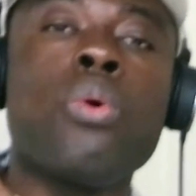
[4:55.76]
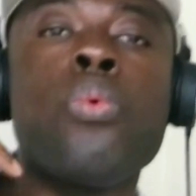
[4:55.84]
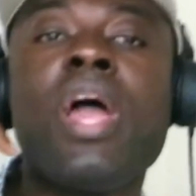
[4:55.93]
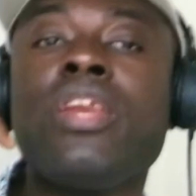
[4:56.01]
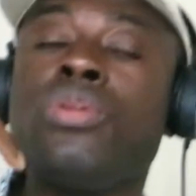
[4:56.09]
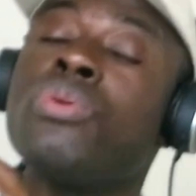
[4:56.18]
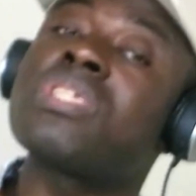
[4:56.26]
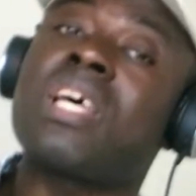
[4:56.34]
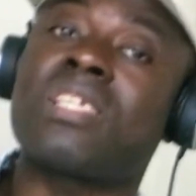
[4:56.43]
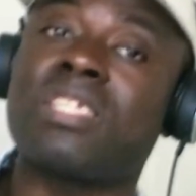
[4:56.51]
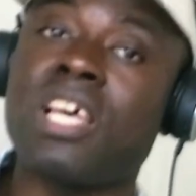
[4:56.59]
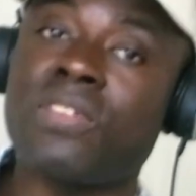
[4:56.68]
when you
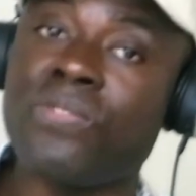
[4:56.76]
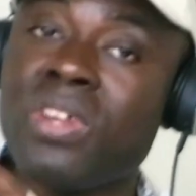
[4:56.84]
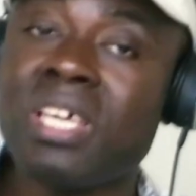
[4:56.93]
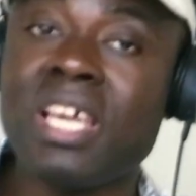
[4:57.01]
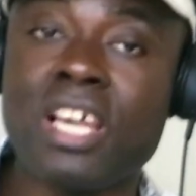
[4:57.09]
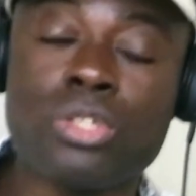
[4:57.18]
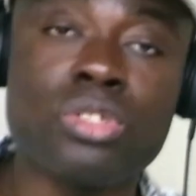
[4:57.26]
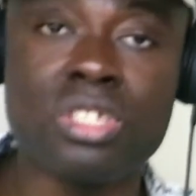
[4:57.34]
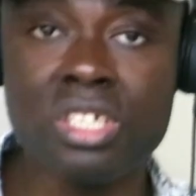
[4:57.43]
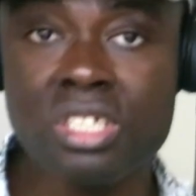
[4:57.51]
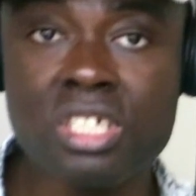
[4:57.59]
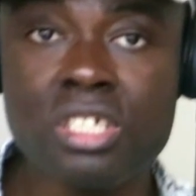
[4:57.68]
successfully get your
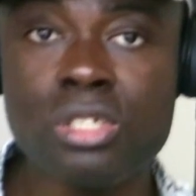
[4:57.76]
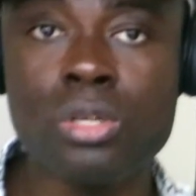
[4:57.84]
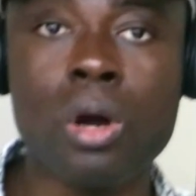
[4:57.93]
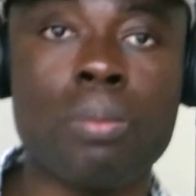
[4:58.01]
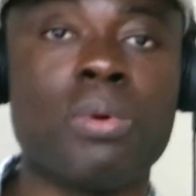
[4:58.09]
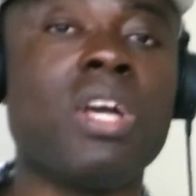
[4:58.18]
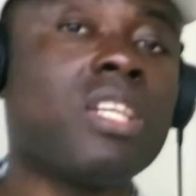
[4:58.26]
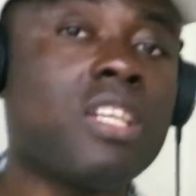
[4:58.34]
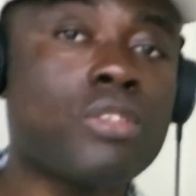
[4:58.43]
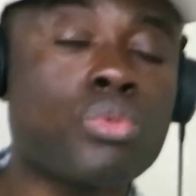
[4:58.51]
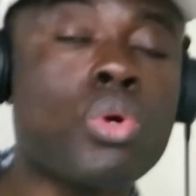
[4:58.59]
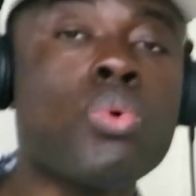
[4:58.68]
teaching job,
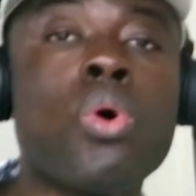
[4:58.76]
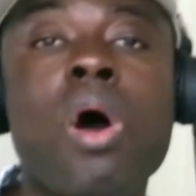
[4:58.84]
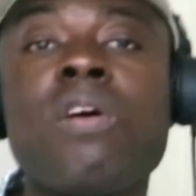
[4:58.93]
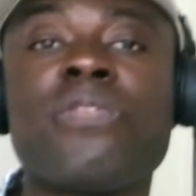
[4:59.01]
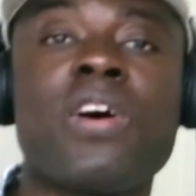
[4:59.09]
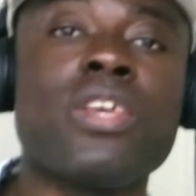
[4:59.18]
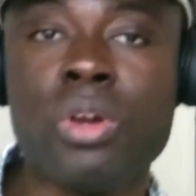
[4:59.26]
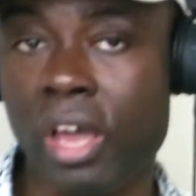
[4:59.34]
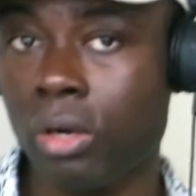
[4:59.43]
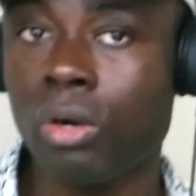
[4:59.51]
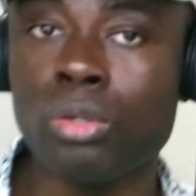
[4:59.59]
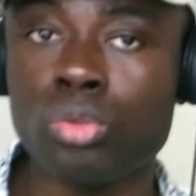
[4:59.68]
the school will offer you
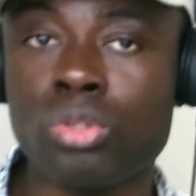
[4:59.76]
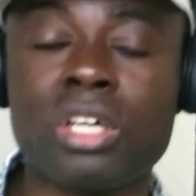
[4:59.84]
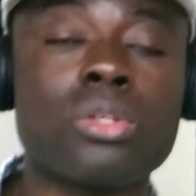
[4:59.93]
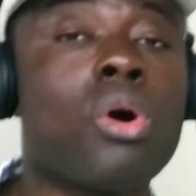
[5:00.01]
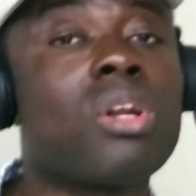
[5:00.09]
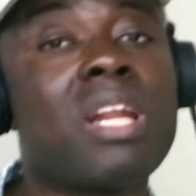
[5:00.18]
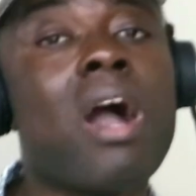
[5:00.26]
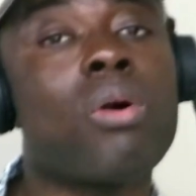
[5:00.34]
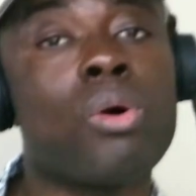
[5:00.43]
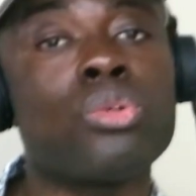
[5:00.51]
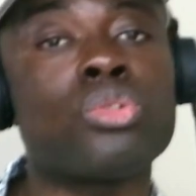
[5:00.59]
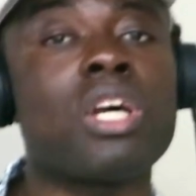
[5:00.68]
a contract. On
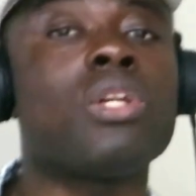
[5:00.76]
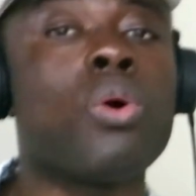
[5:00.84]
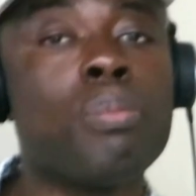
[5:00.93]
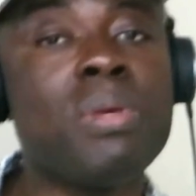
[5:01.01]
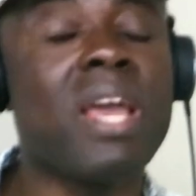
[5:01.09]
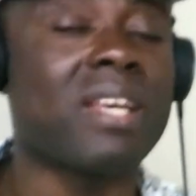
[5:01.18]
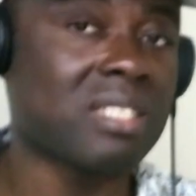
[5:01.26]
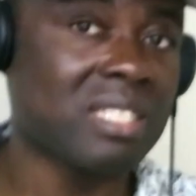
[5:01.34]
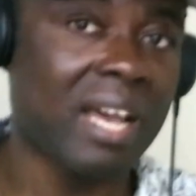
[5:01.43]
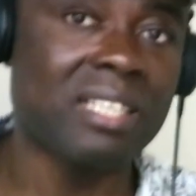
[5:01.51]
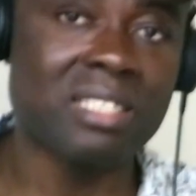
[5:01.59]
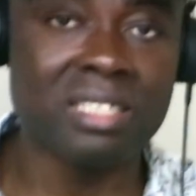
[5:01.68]
that contract, there will be a
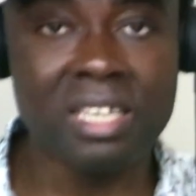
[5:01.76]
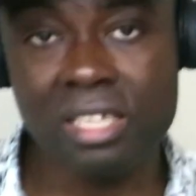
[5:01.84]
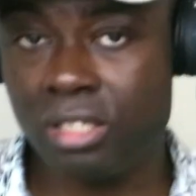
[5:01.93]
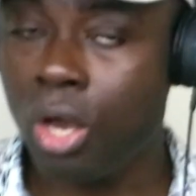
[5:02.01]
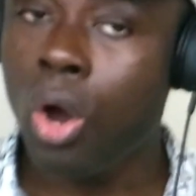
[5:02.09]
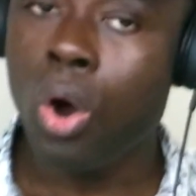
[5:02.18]
start date